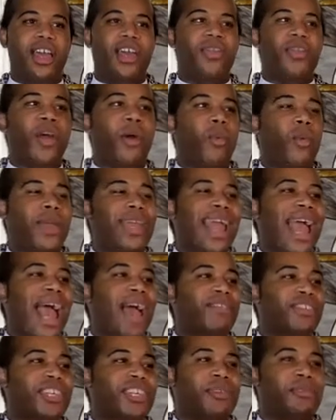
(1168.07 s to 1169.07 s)
that we
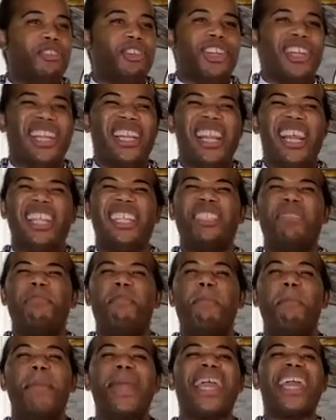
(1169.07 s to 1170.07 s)
have a community that is
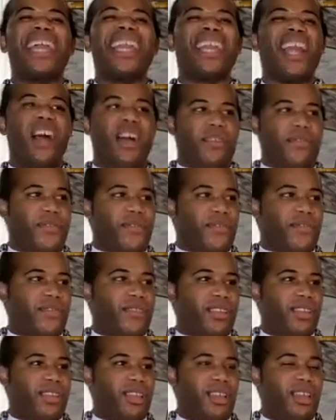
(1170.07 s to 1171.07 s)
big enough
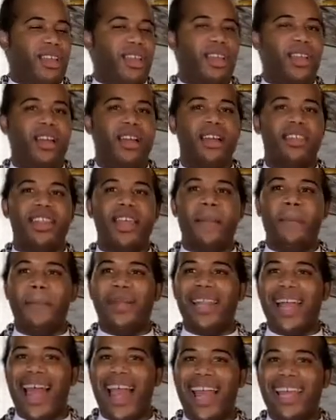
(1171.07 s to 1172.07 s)
that
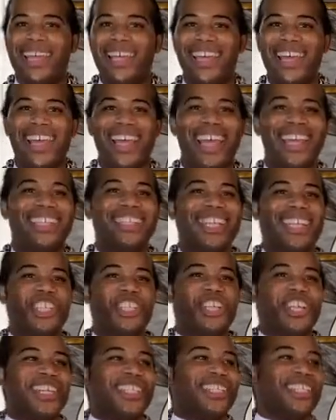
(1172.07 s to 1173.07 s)
Black,
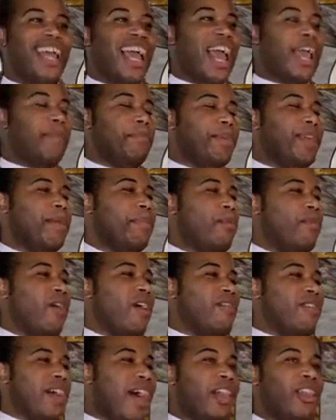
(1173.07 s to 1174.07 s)
Indigenous, and people
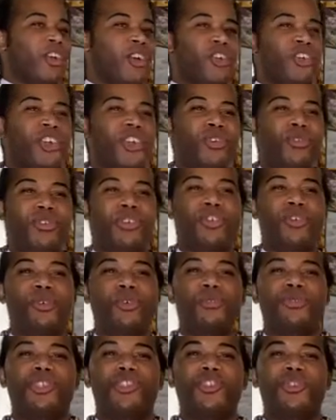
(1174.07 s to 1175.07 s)
of color
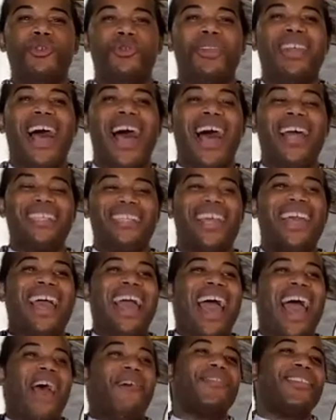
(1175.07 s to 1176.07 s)
UUs do not
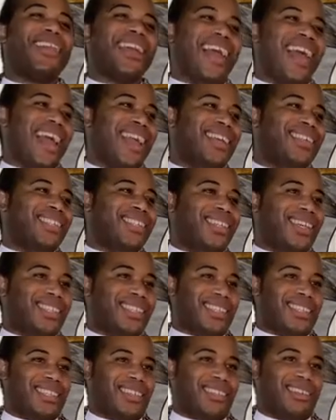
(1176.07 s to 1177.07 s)
have to
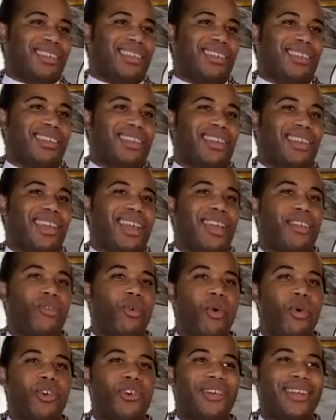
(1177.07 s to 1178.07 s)
exit in
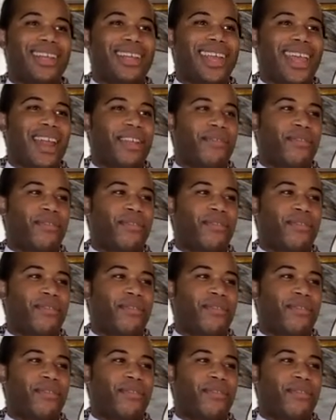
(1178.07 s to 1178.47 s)
order to get